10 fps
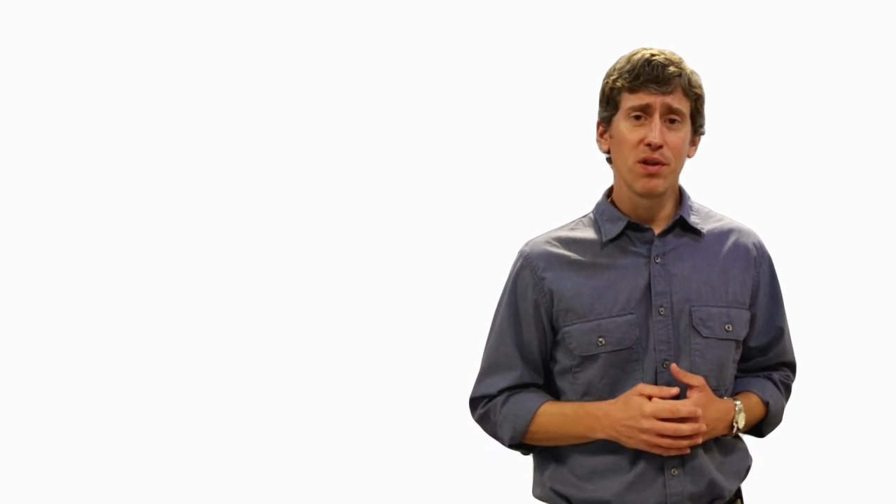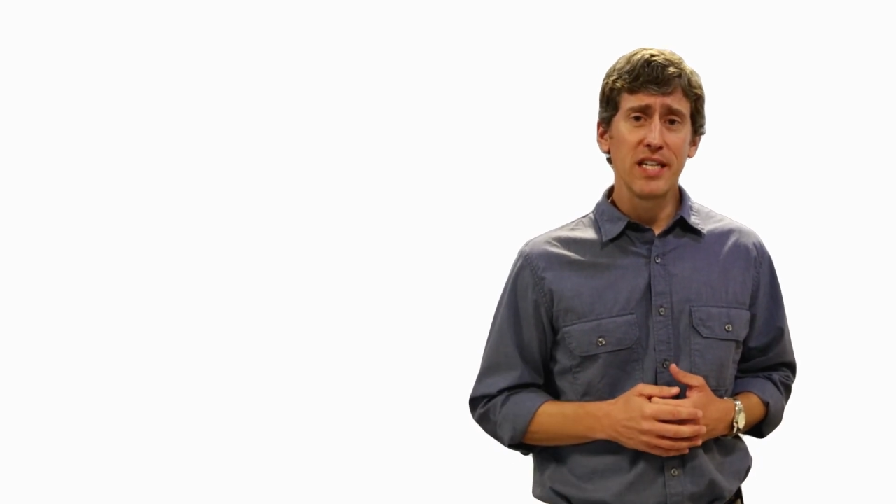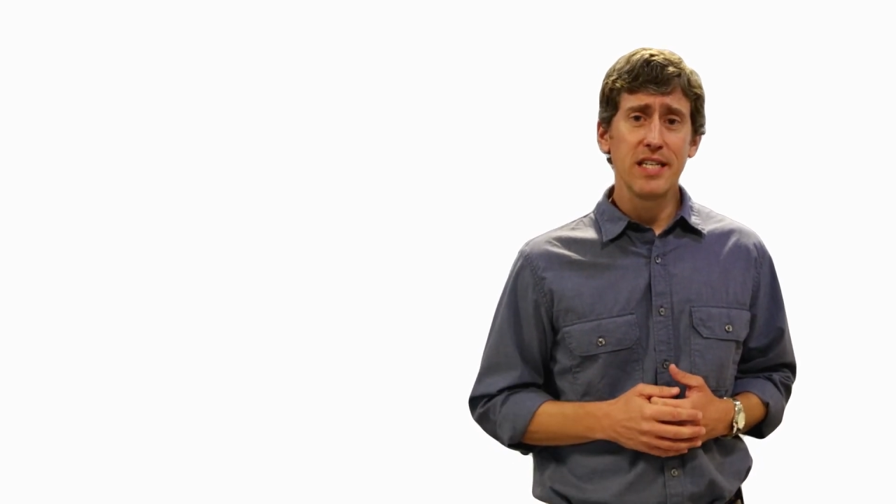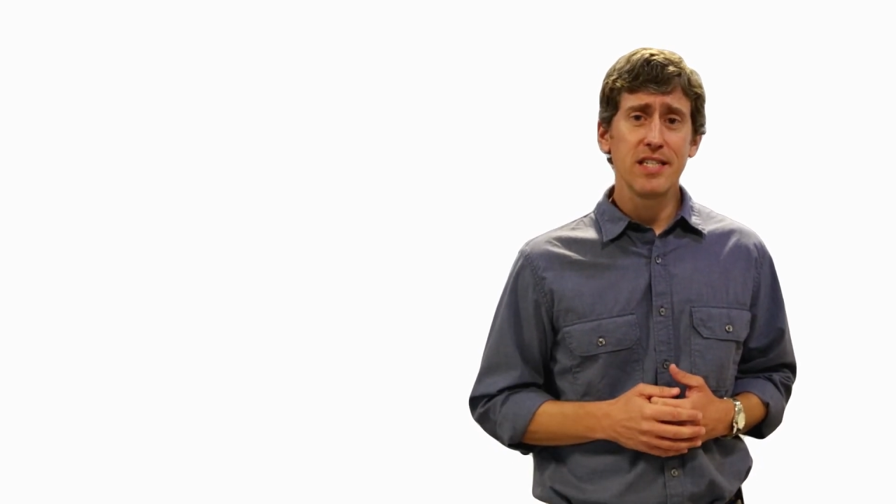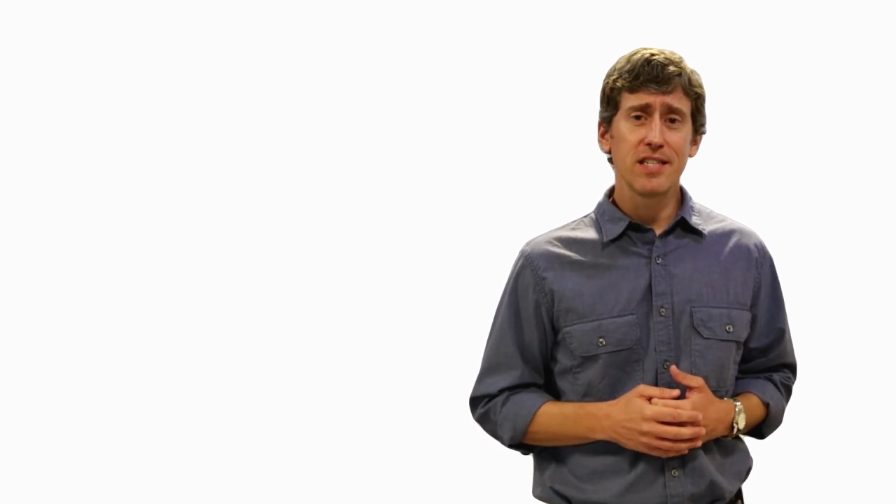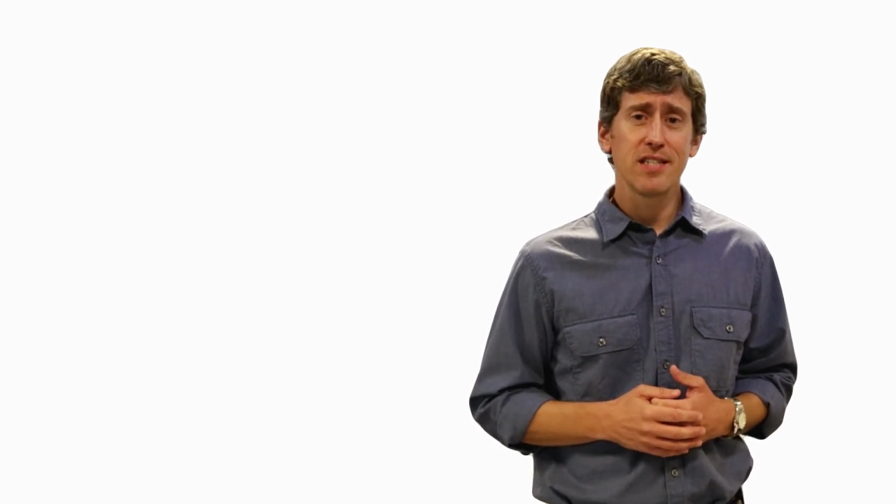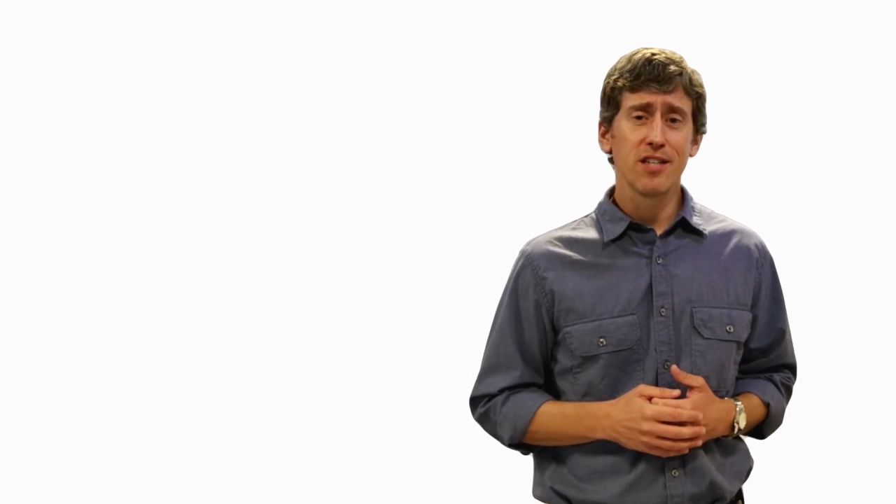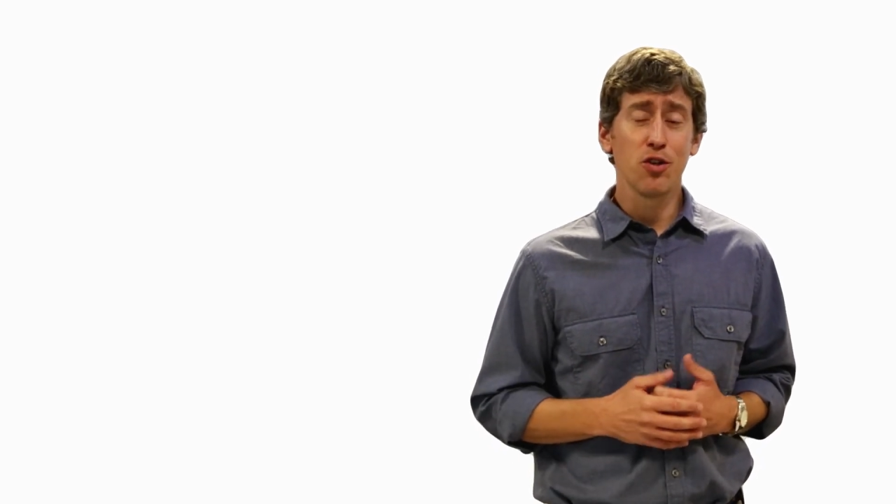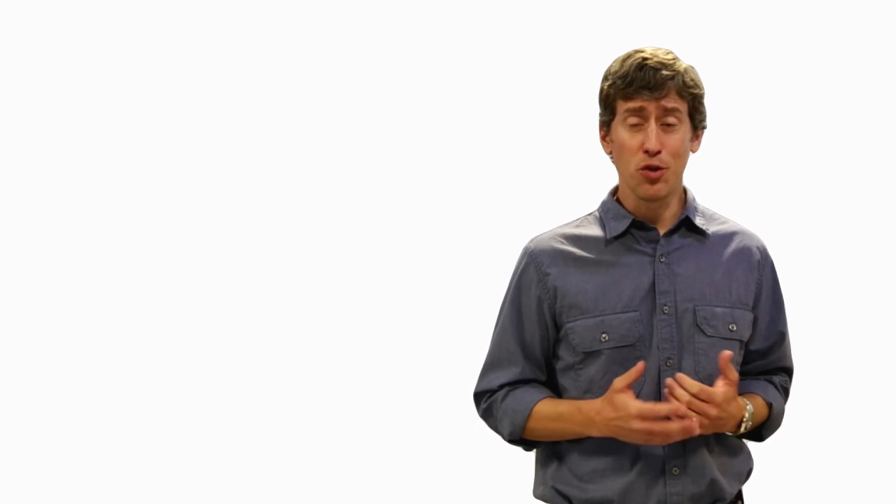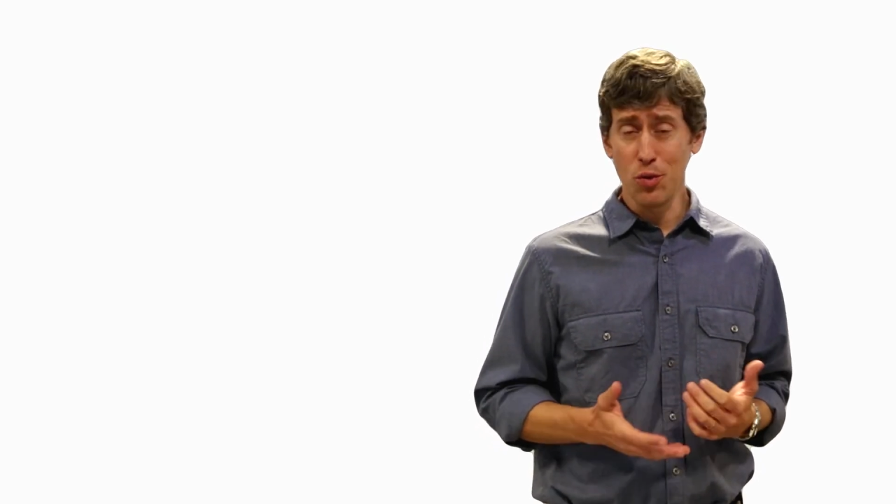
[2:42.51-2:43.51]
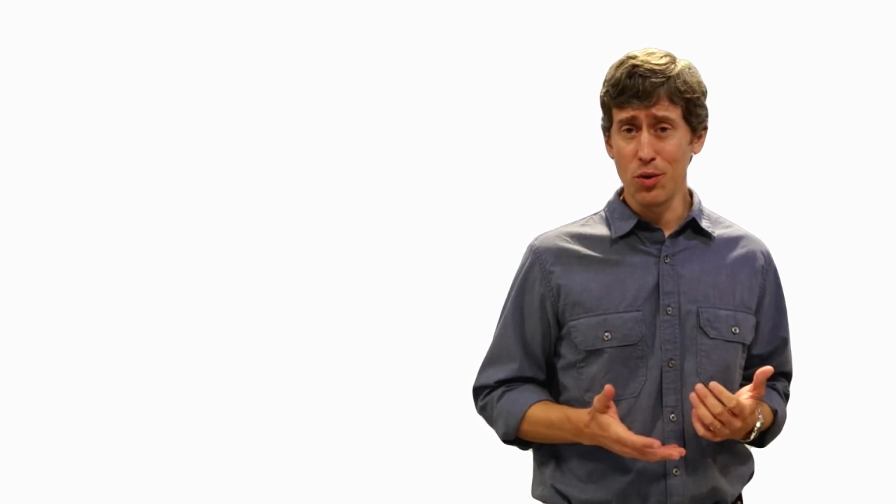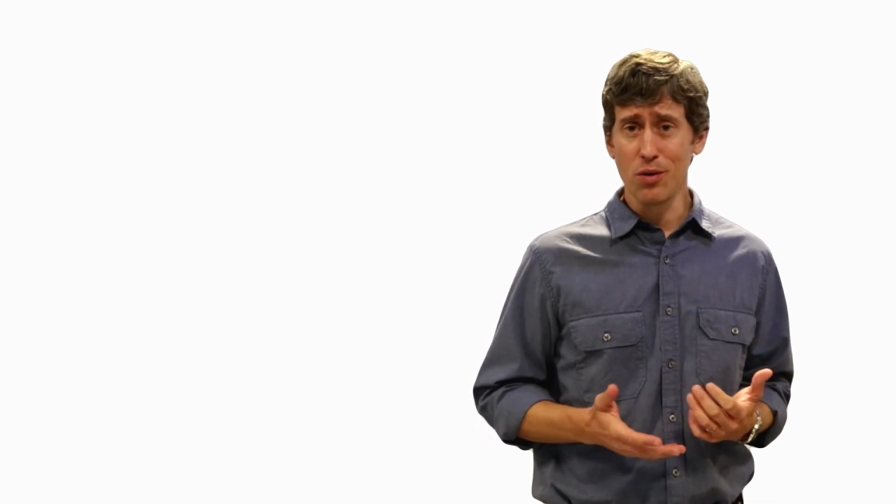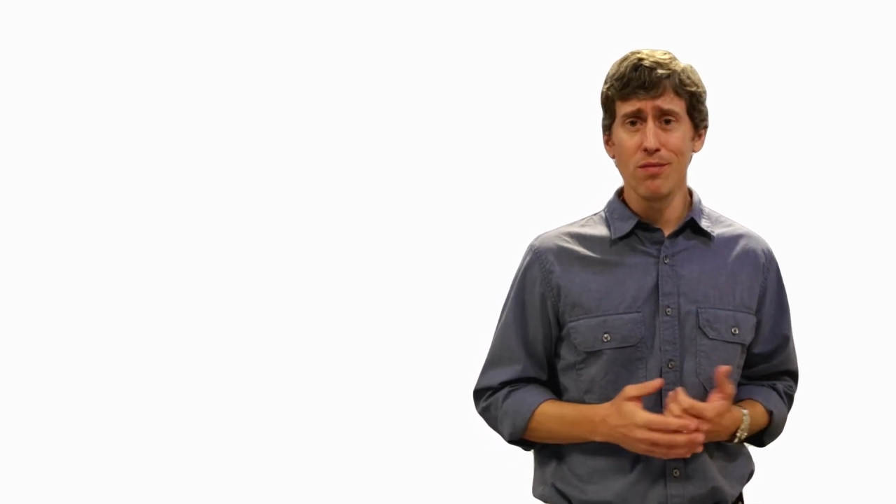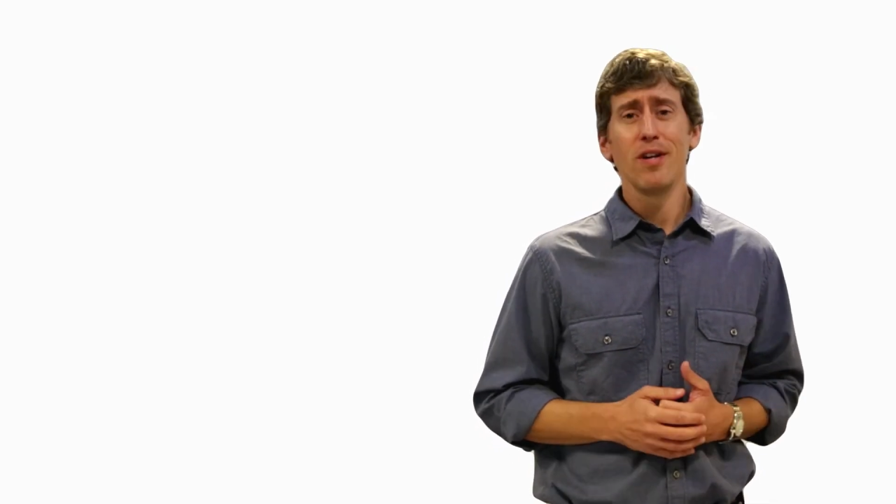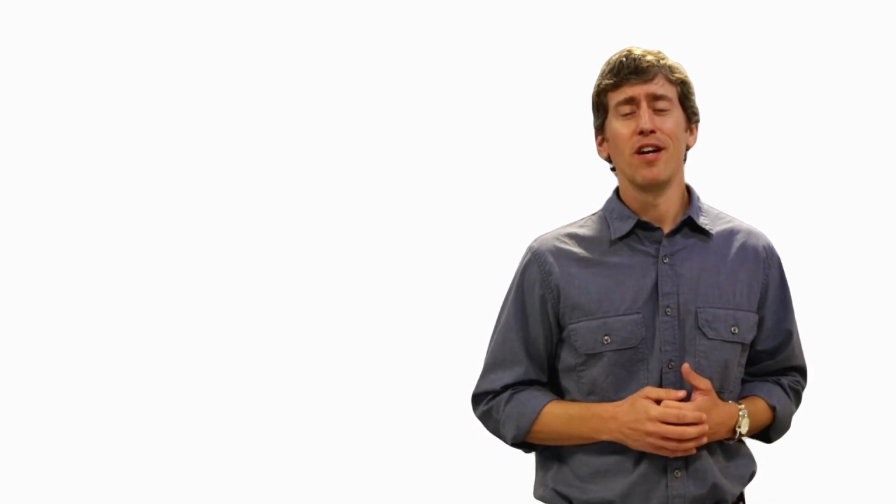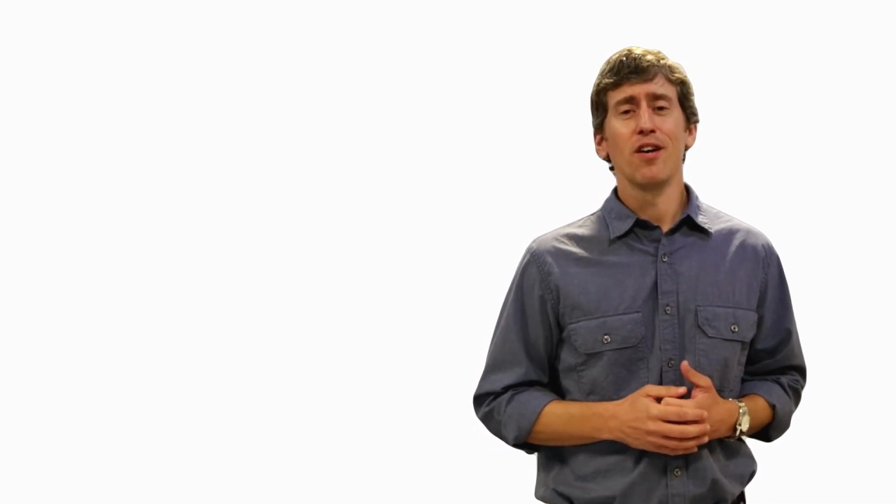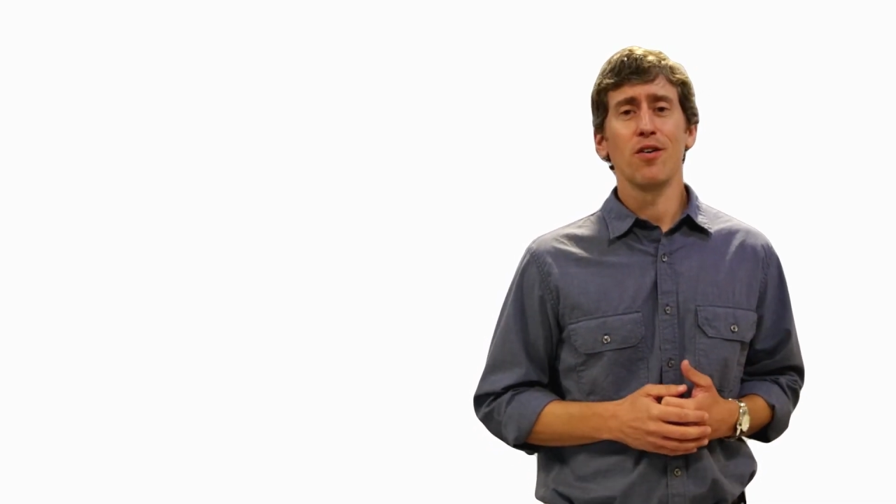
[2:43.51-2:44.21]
please Google